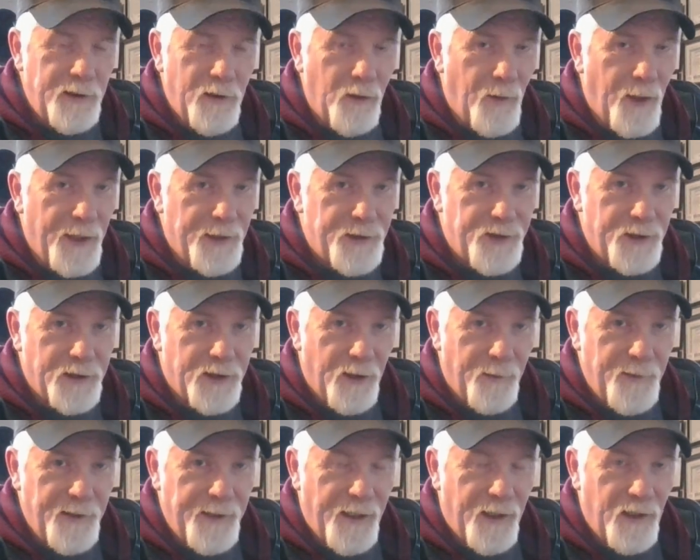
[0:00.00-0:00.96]
no action
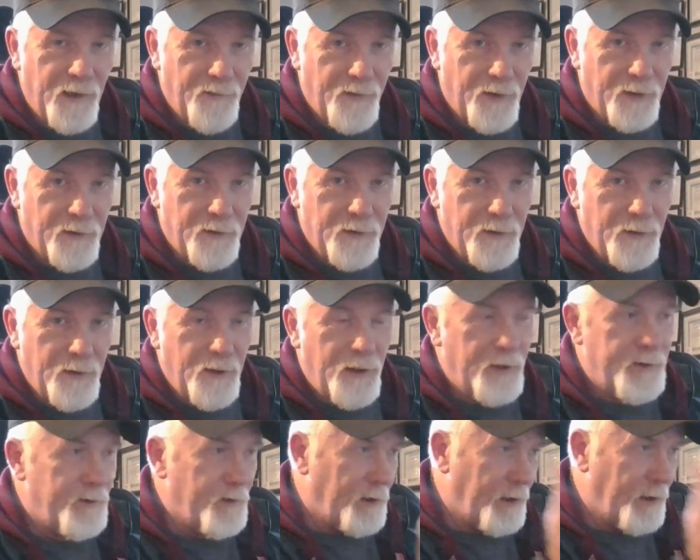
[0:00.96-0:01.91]
coming out of it
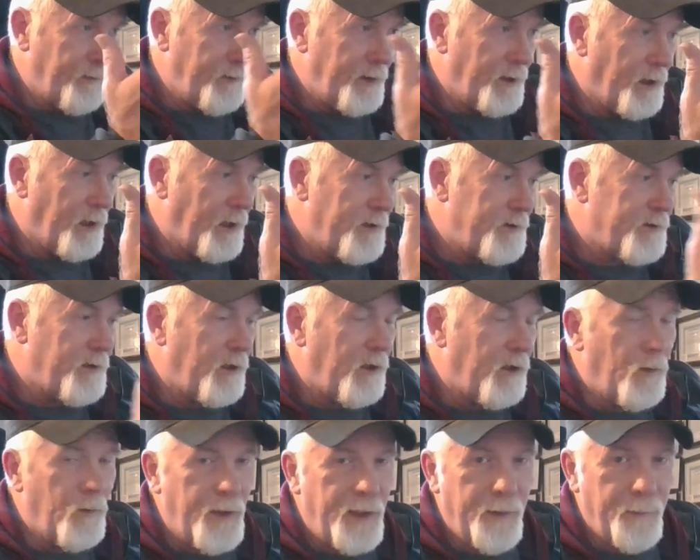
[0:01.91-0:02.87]
until I realized,
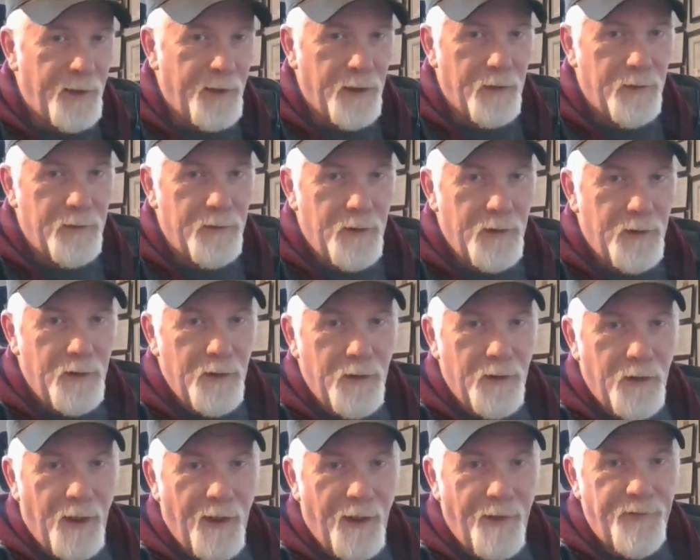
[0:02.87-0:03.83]
oh, wait a minute.
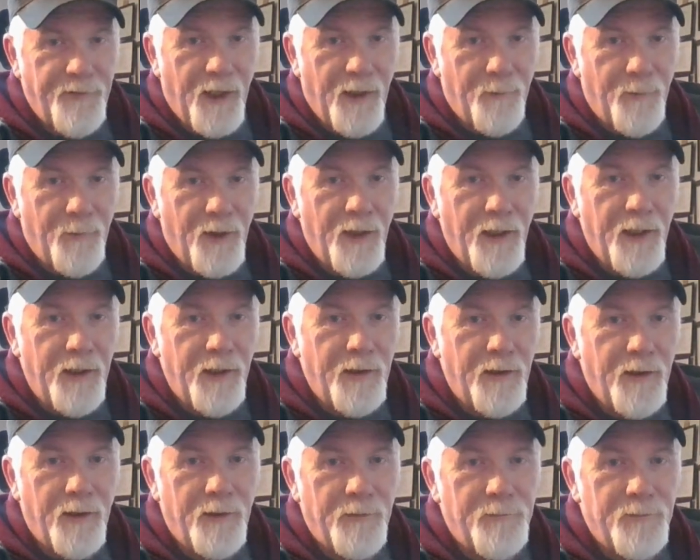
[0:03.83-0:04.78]
I've got my,
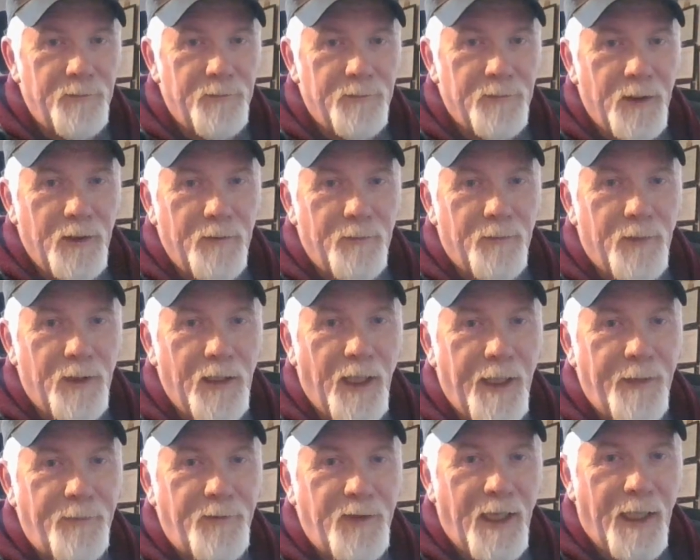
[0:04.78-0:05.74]
uh, my
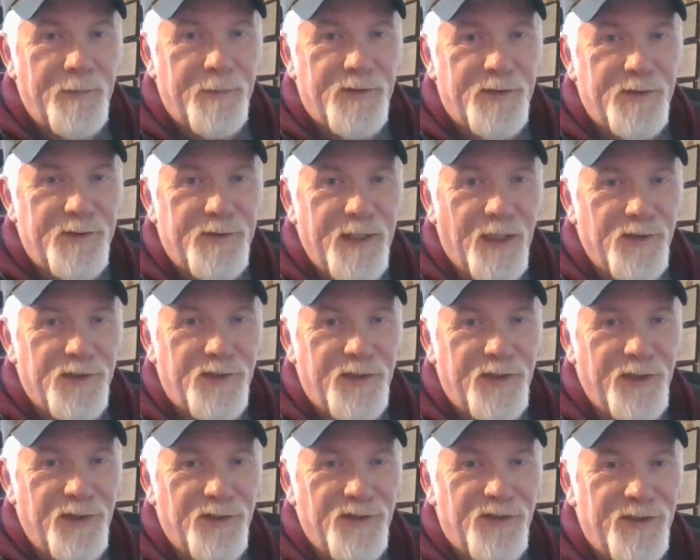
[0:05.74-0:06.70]
laptops
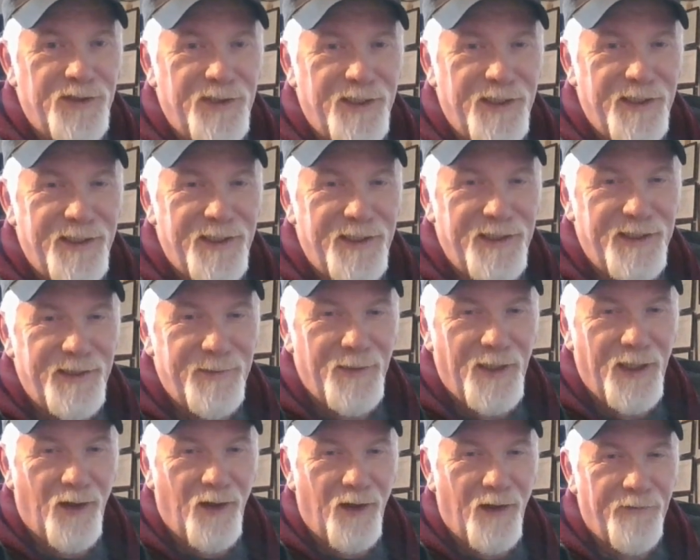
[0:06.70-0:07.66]
downstairs in
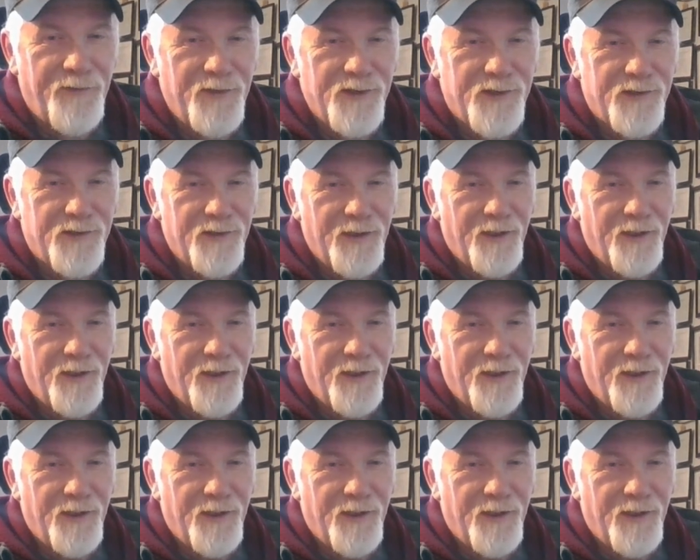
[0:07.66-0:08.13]
my office.